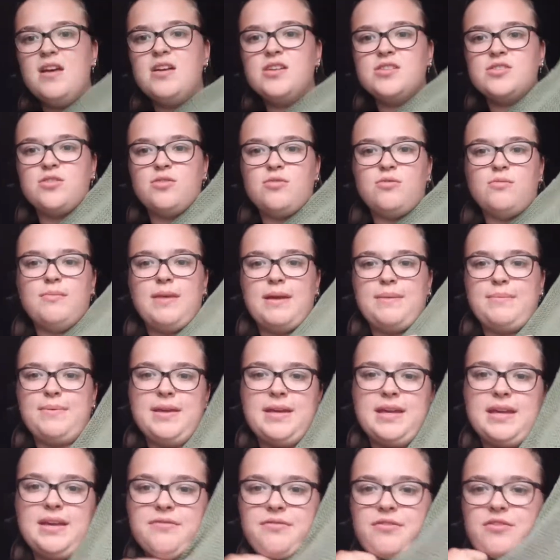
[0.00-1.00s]
So
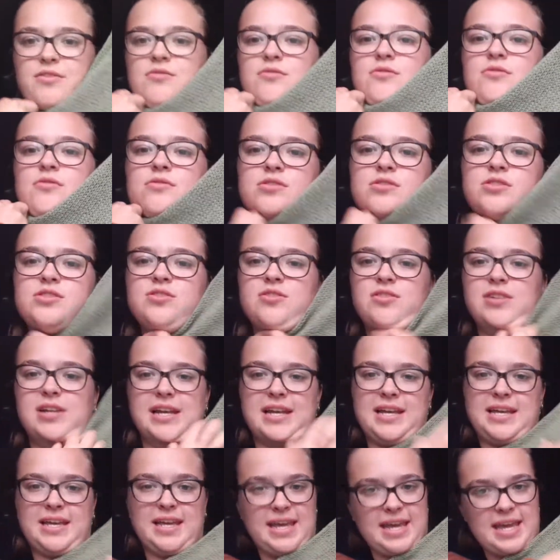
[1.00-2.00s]
maybe if you saw
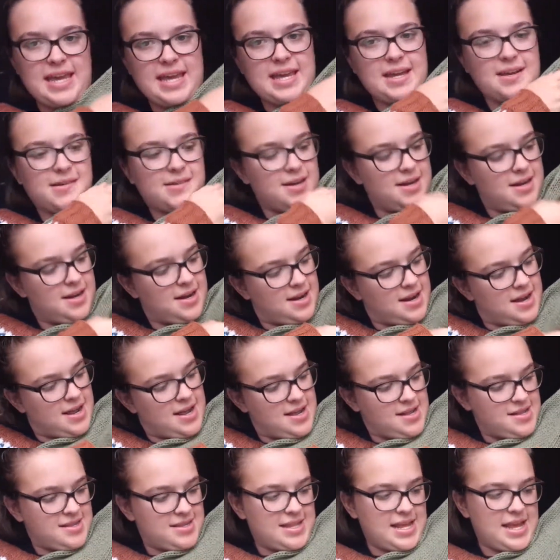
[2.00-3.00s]
like here,
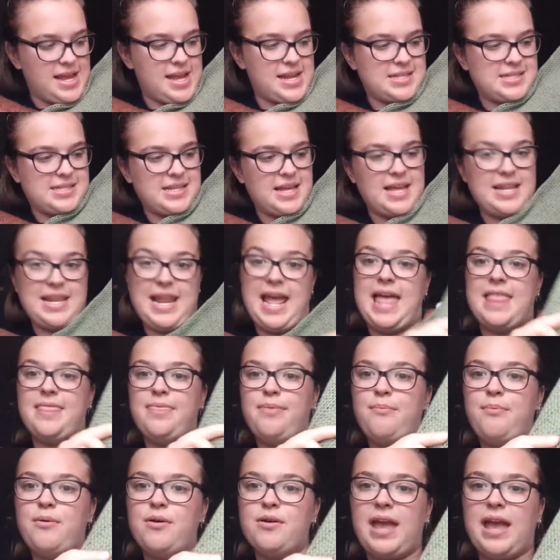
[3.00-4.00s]
there's an
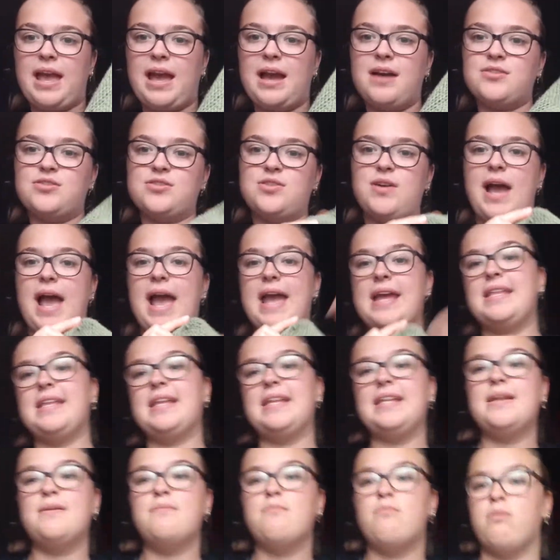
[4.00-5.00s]
end poking out. So I
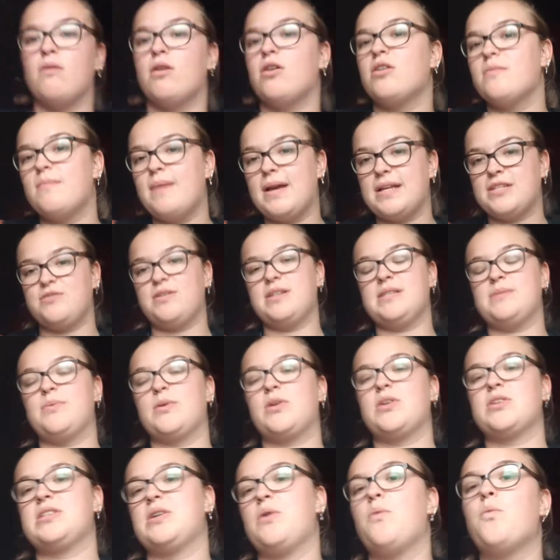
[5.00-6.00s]
didn't block my dress
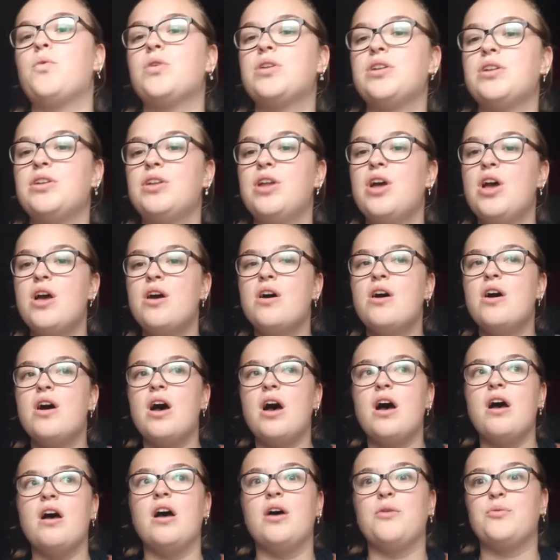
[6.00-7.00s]
because it wouldn't
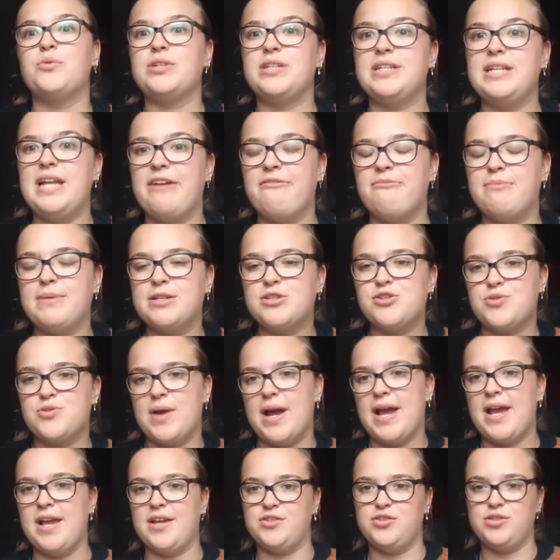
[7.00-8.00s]
have been
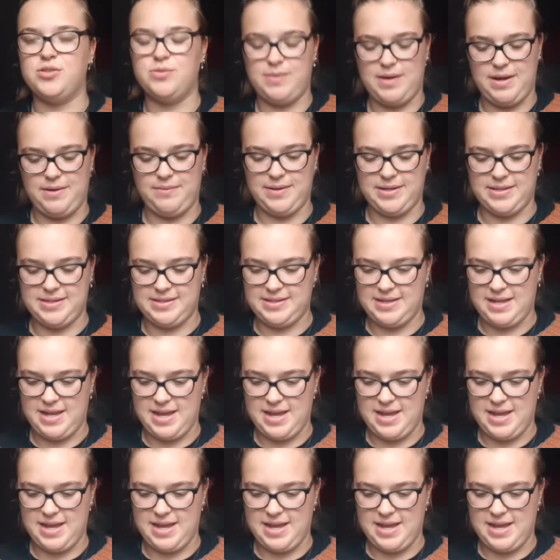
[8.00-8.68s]
dry to wear it